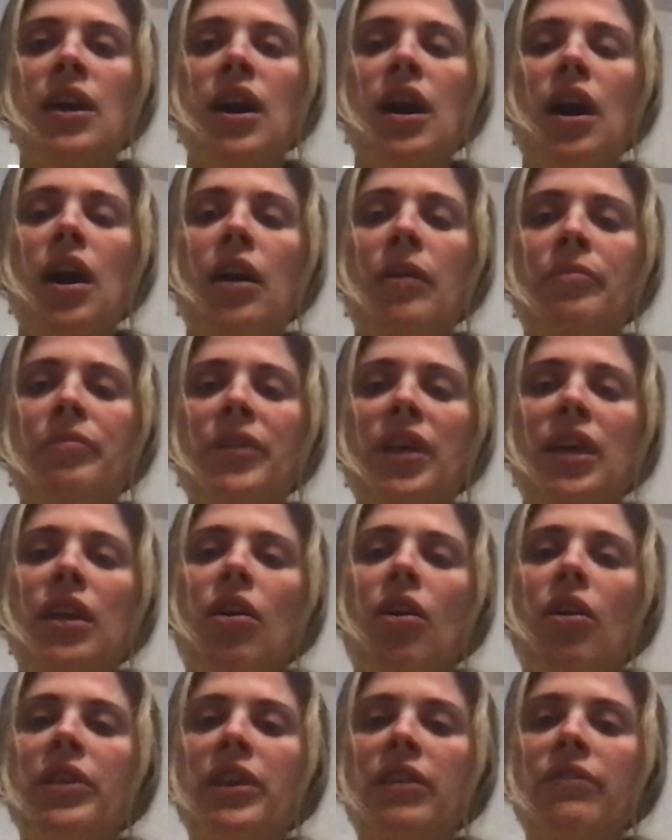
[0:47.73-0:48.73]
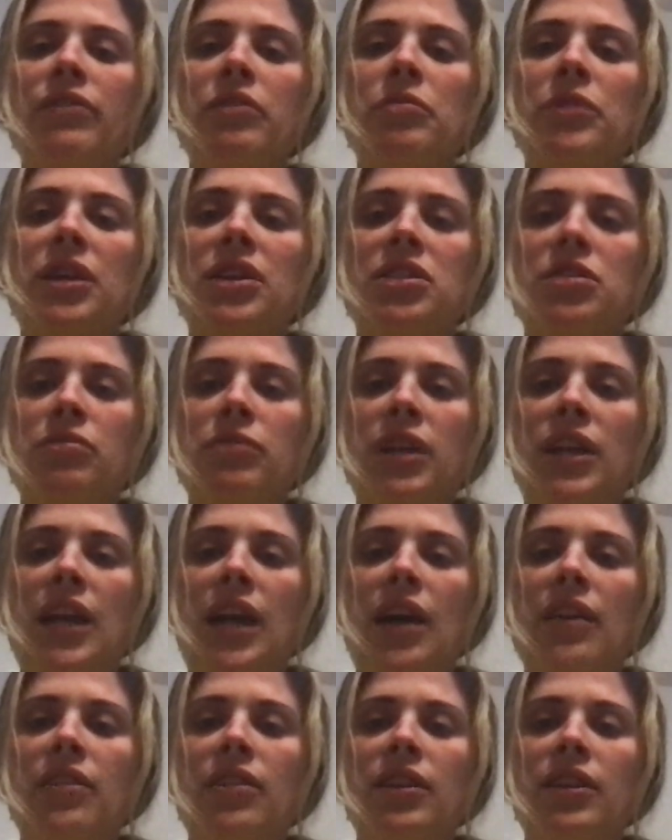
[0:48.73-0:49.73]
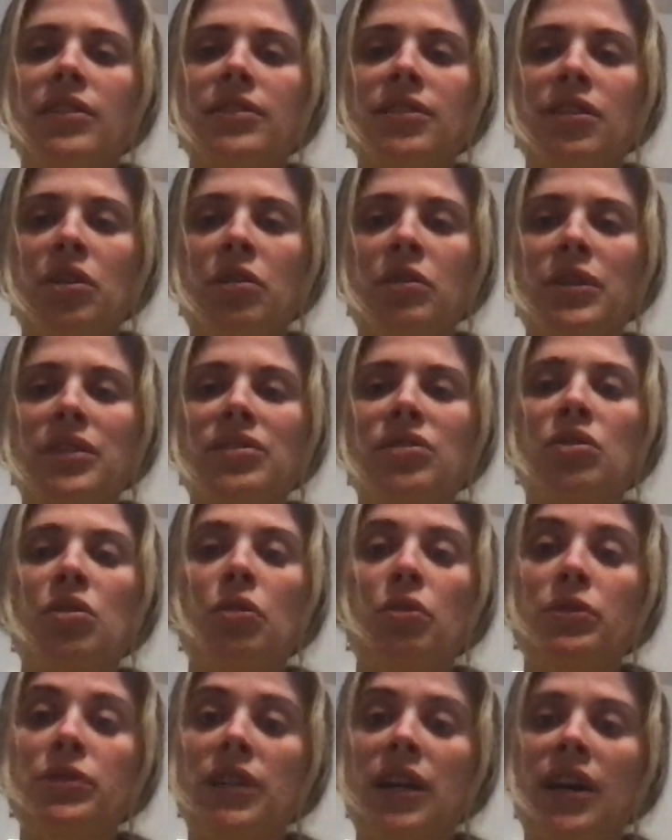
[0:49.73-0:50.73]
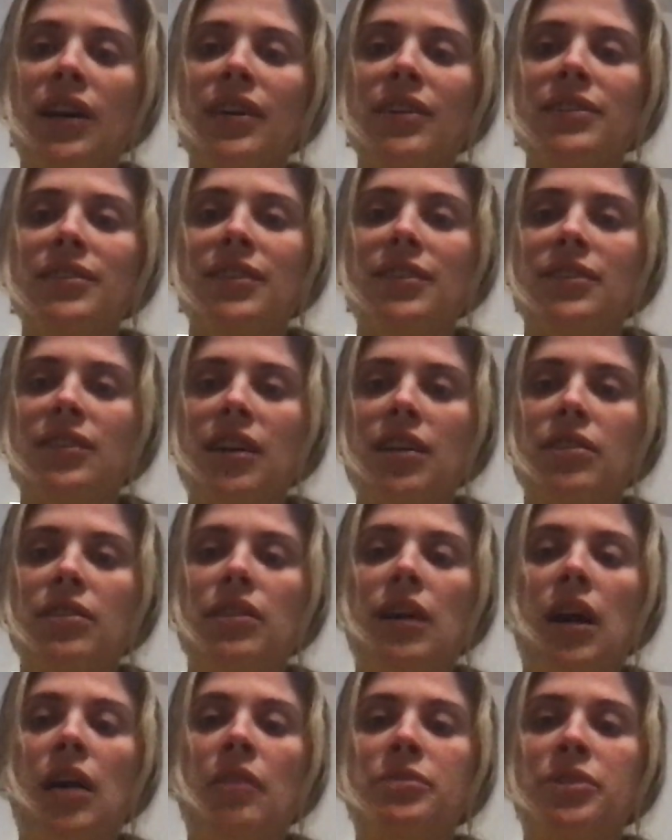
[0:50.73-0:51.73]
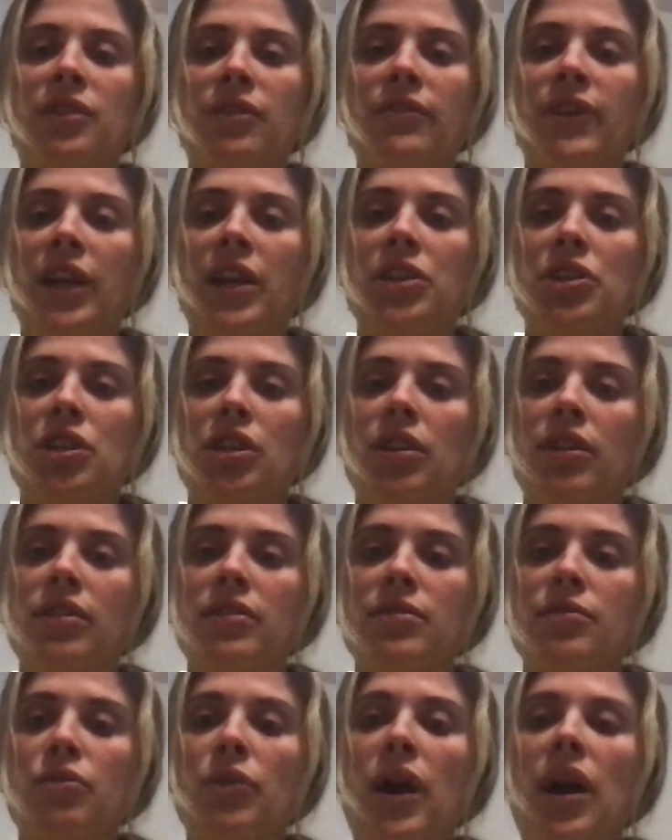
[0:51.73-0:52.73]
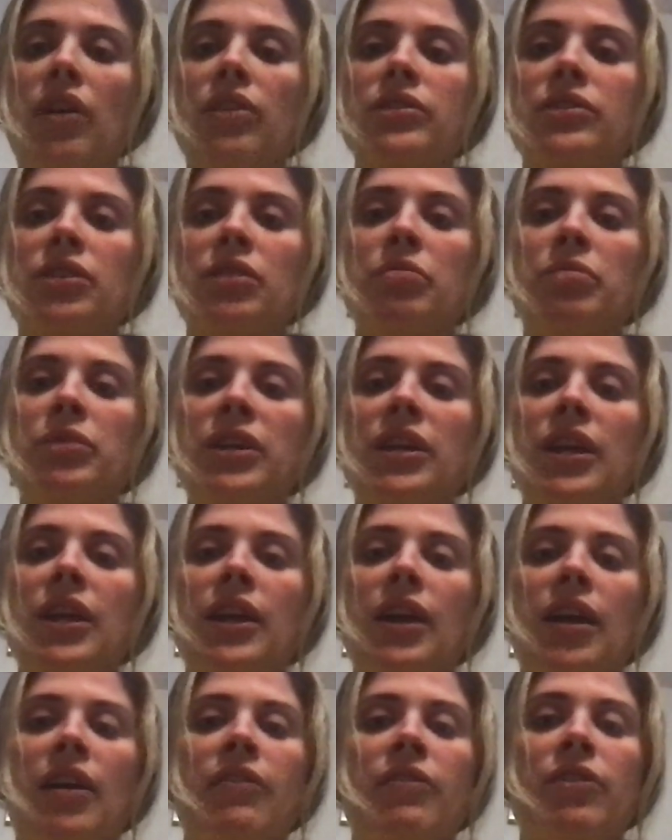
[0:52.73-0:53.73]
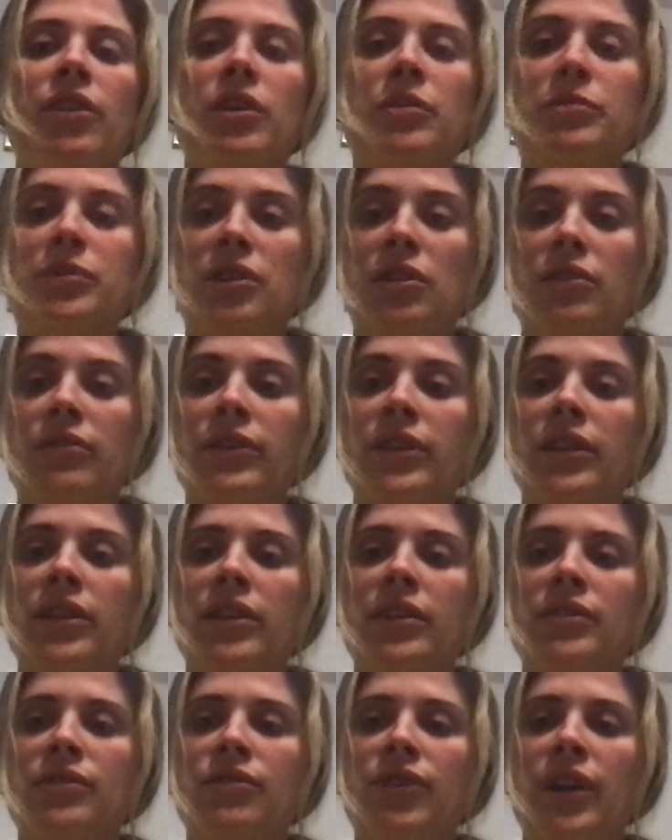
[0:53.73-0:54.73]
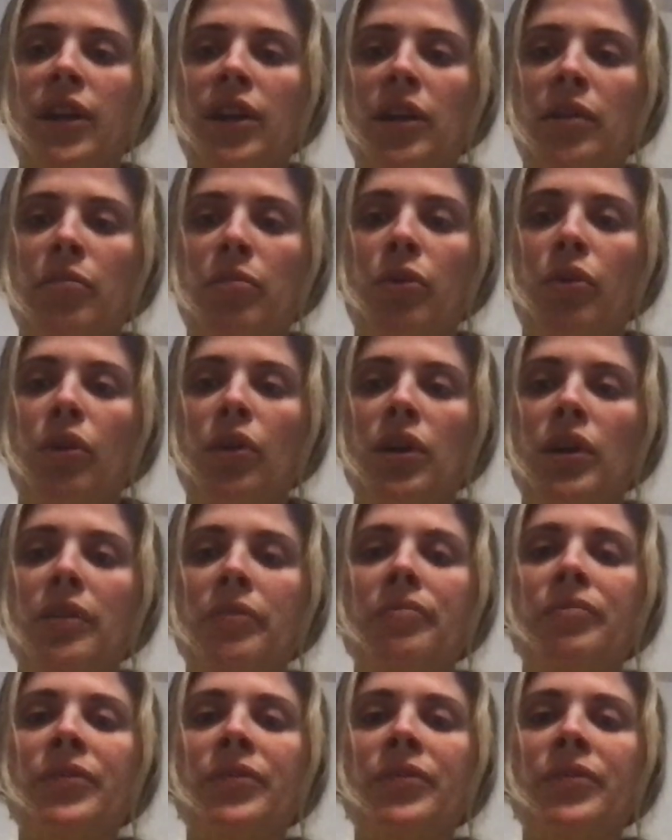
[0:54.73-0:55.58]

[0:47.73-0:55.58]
And all the information we gather isn't always told to us, it's observation as well. So being ever observant is very important.